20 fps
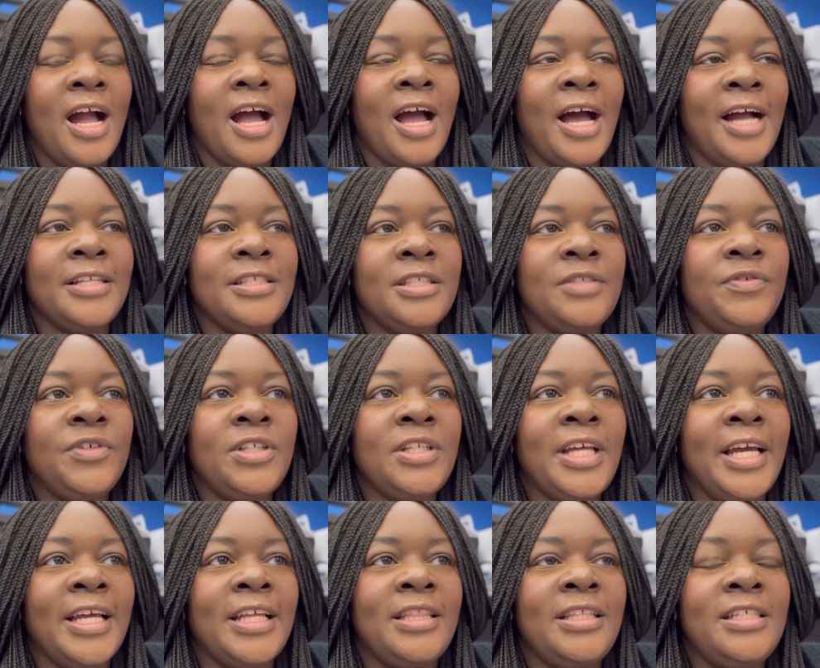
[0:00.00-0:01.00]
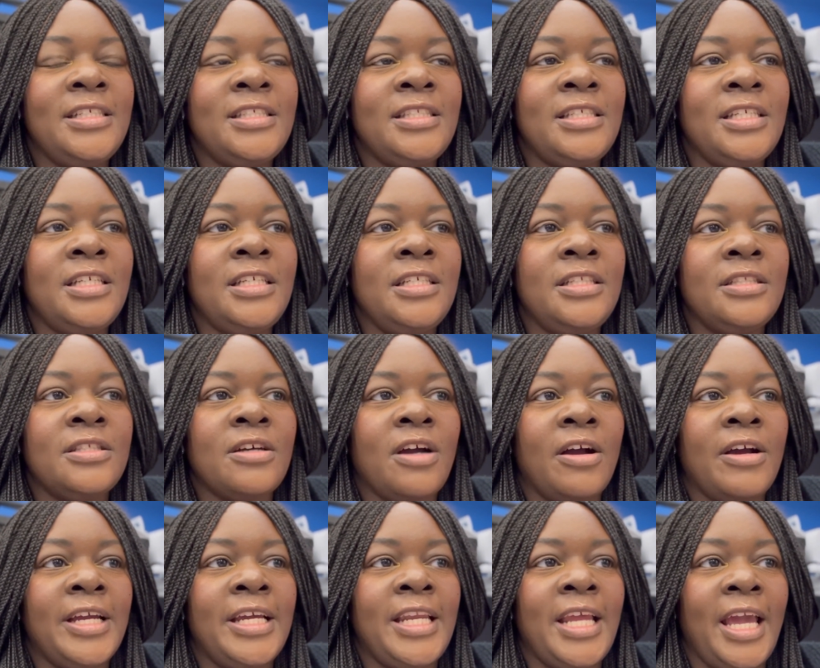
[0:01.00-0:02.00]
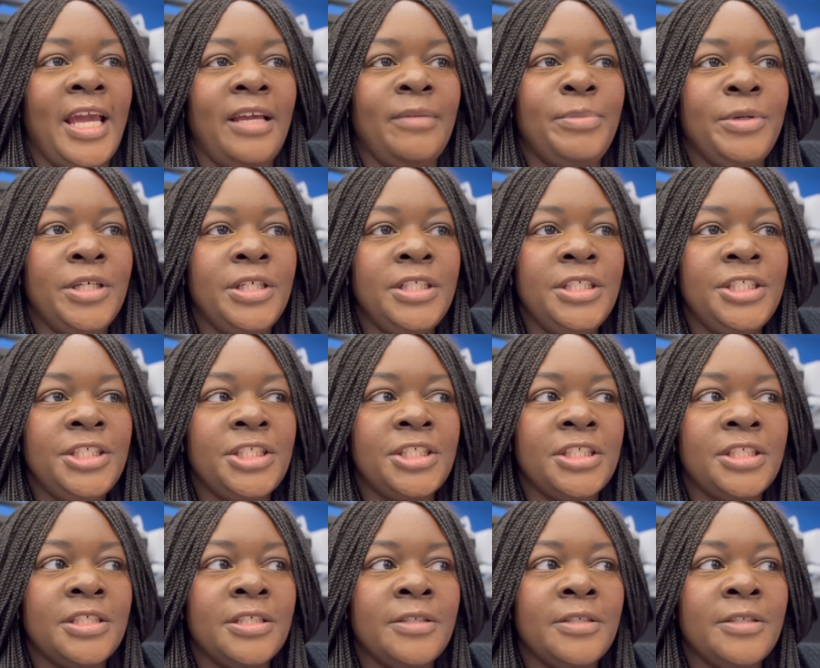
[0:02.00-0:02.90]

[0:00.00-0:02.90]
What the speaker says: I just feel like these teens are in a push,